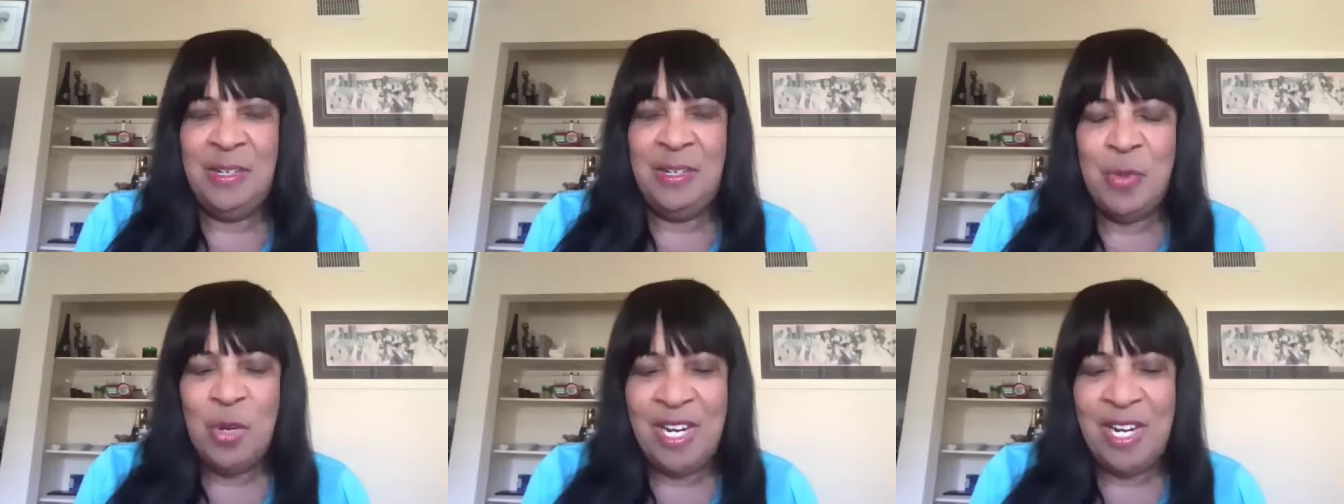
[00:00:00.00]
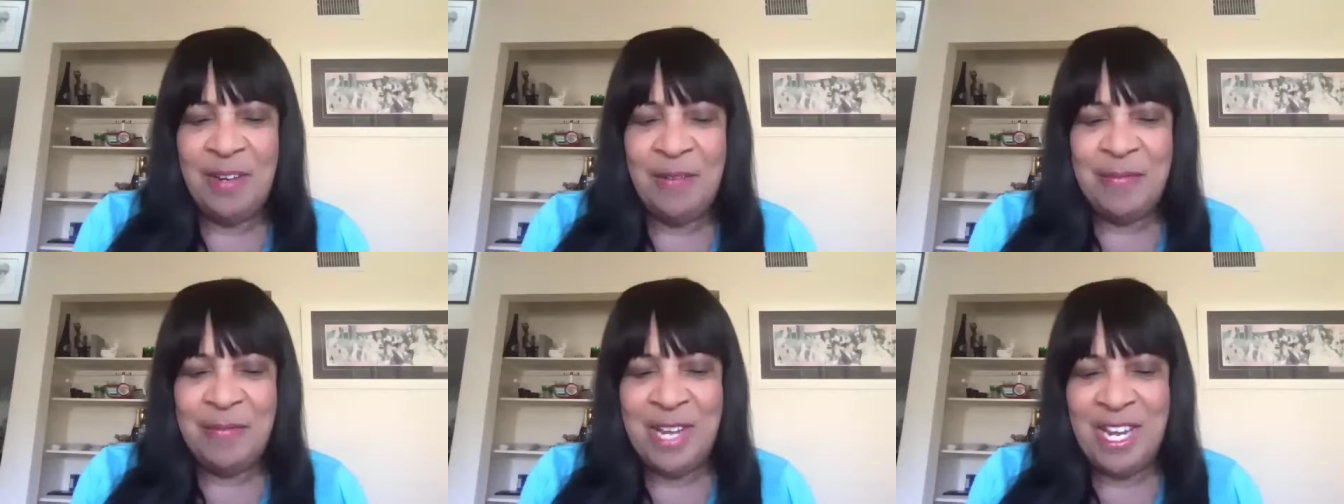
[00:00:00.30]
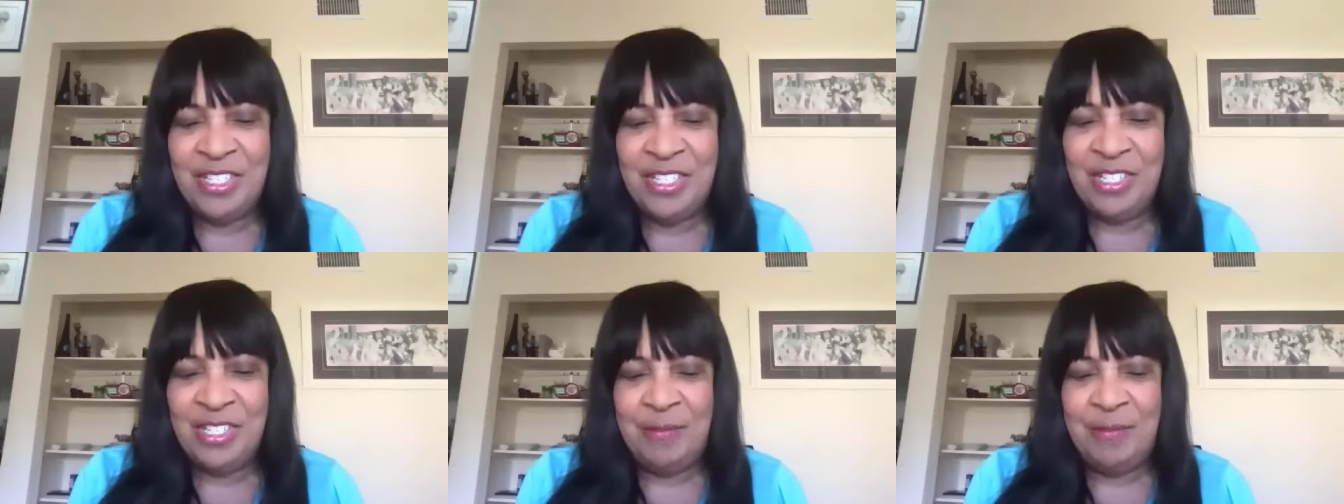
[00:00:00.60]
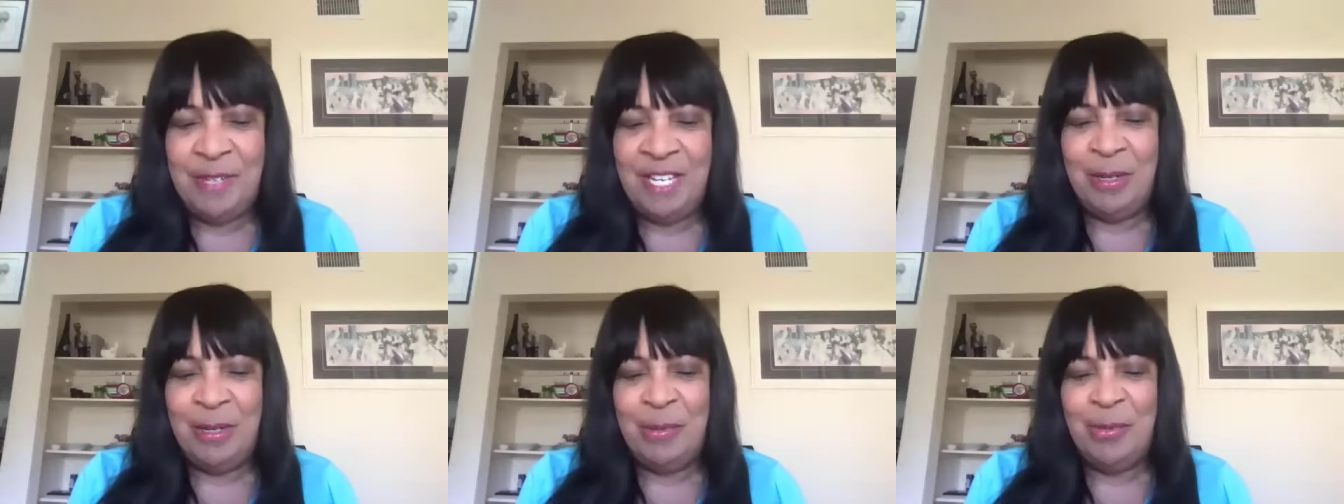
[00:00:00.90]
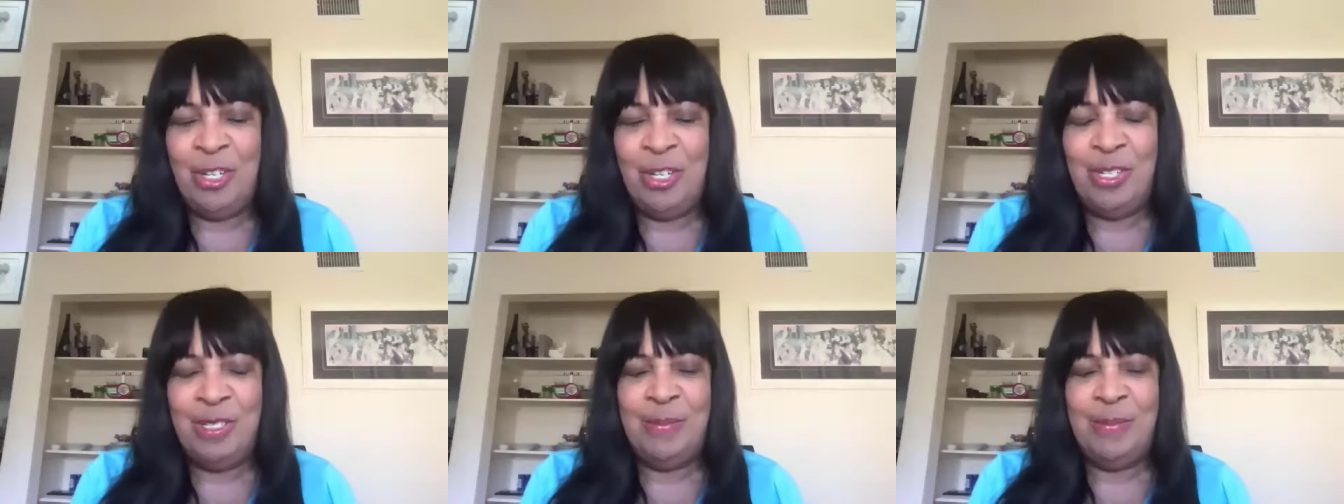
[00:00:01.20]
What I'm passionate about at
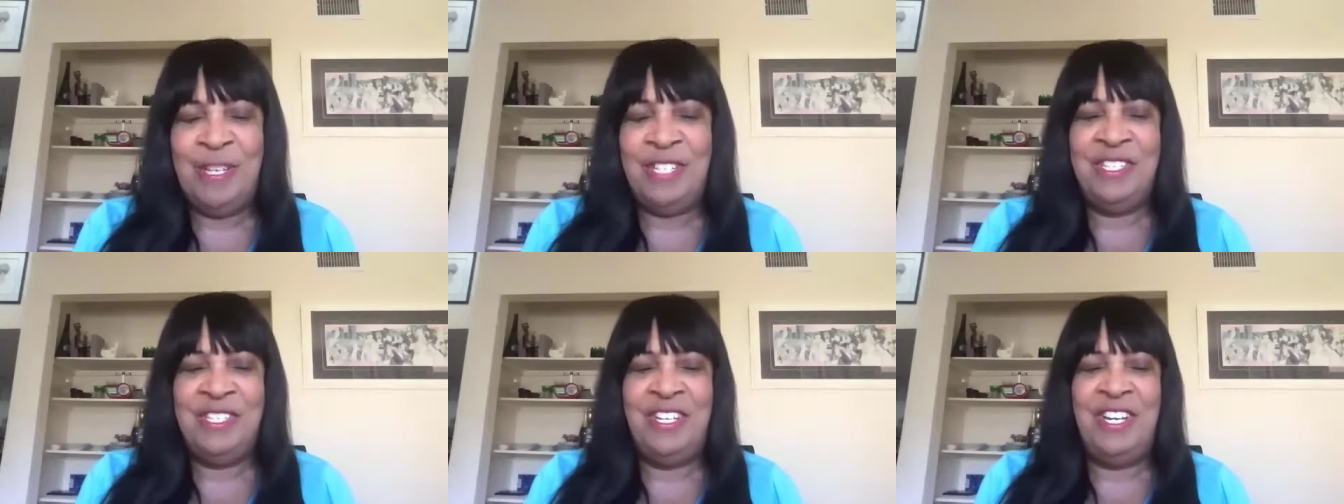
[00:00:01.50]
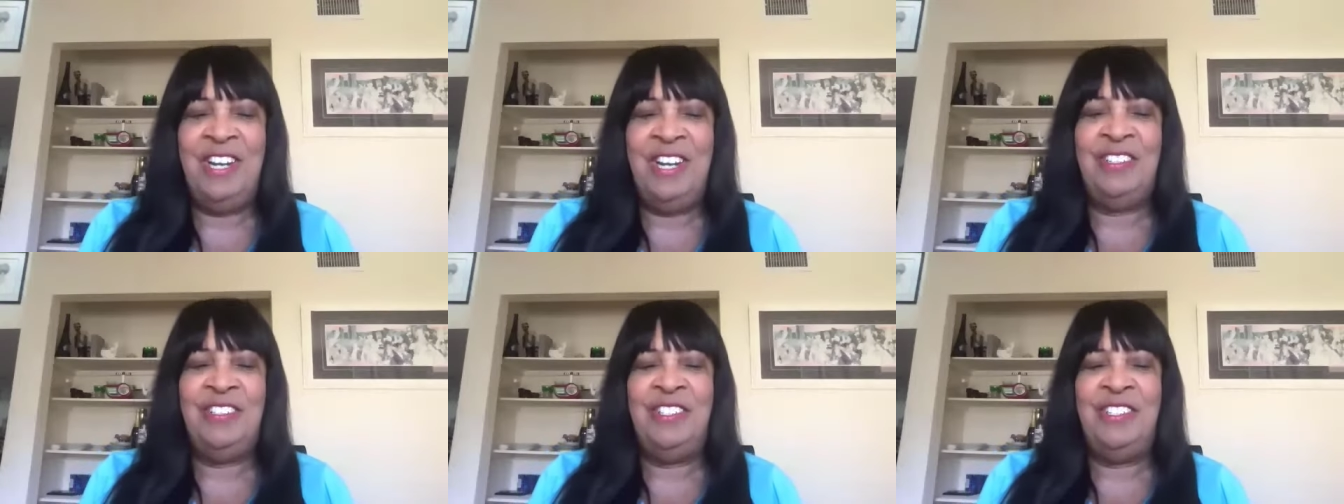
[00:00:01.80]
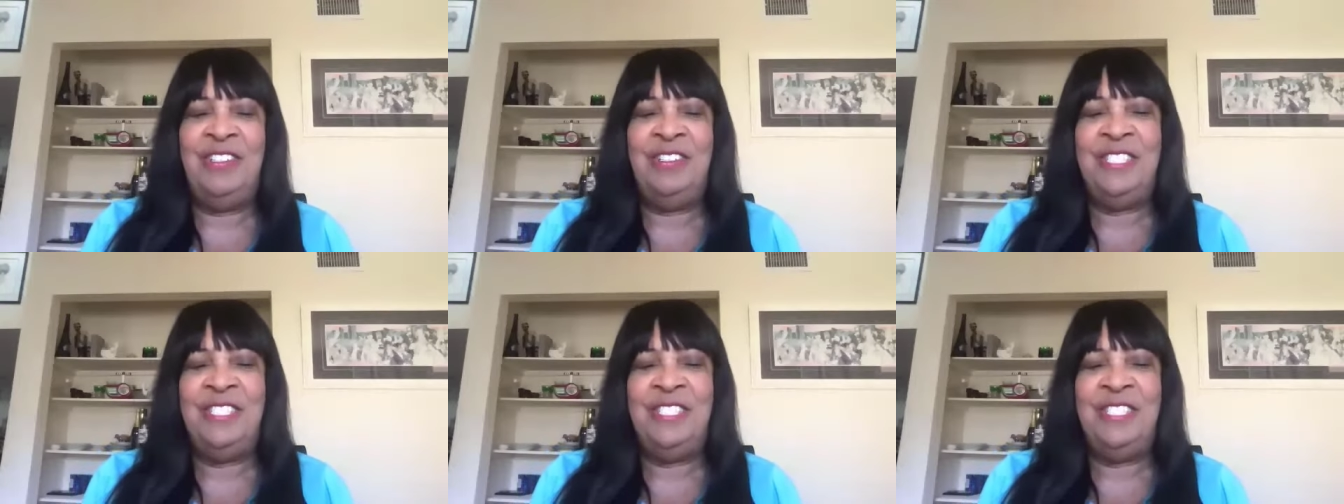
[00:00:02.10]
World's Best Connectors